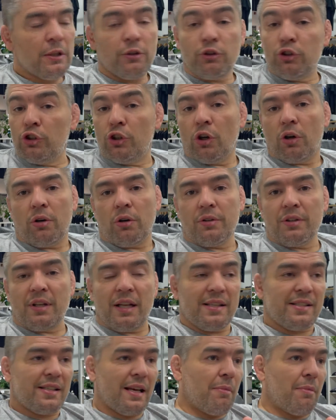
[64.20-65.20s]
don't,
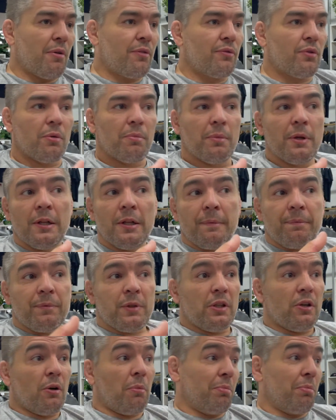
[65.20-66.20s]
and some of them,
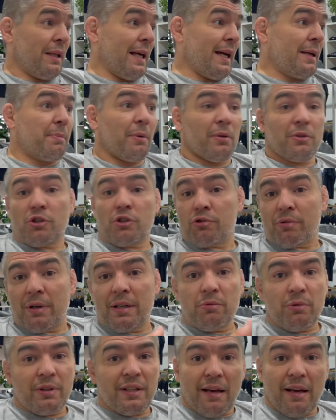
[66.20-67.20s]
black belts train
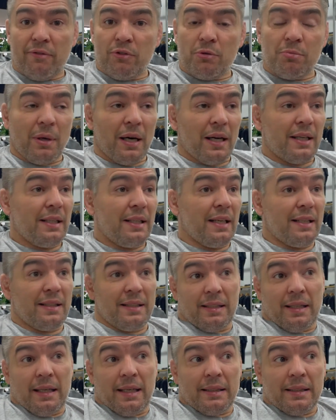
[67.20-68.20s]
with everybody,
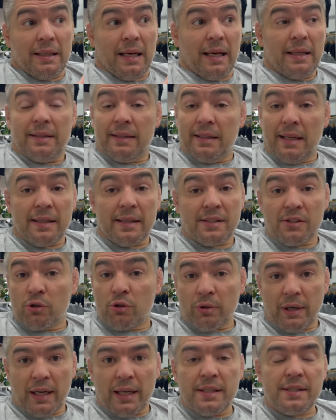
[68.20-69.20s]
and that's
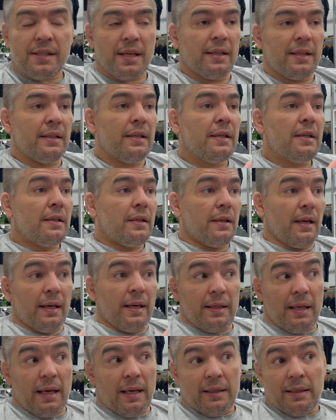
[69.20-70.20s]
great. And
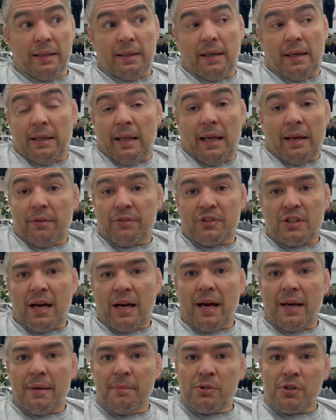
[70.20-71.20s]
a lot of
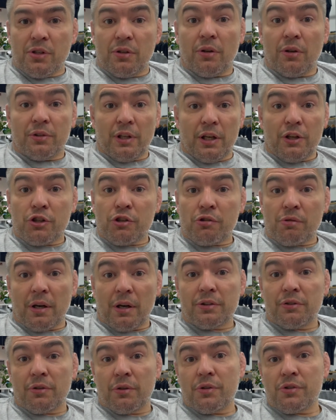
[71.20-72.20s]
times, the
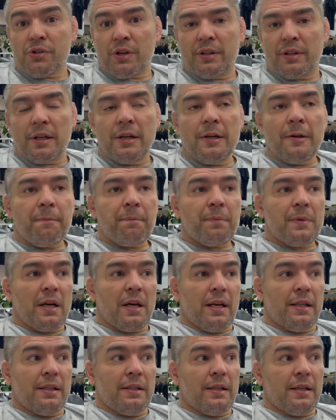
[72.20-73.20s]
instructors and
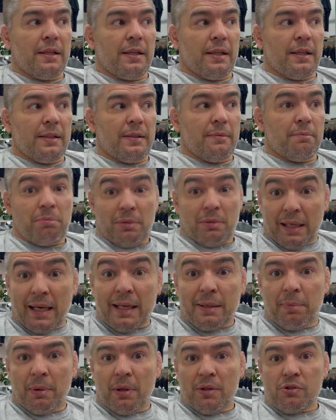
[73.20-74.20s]

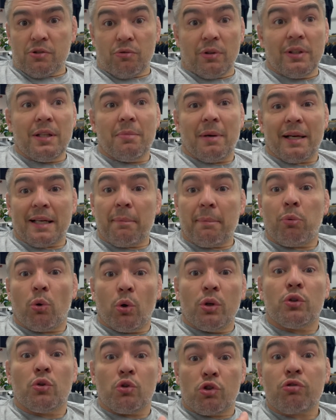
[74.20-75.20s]
black belts really make a
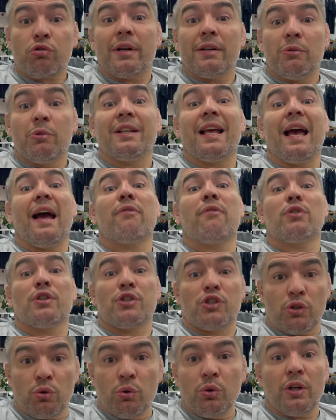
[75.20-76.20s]
point to train with every
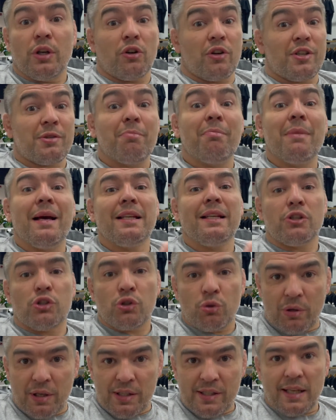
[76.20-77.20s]
student, or as many
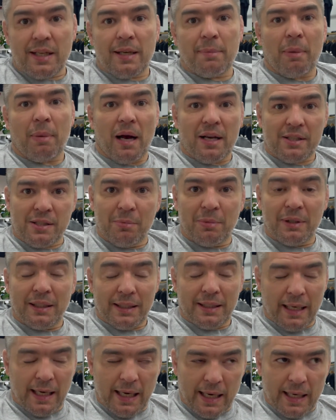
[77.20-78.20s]
students they possibly
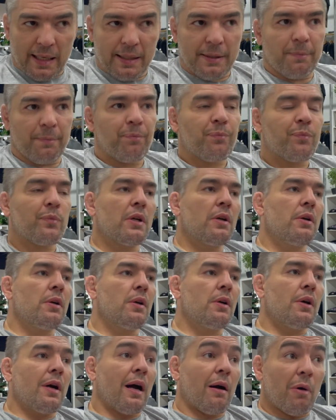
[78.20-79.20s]
can.
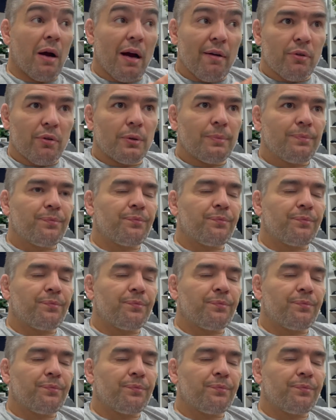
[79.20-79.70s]
However,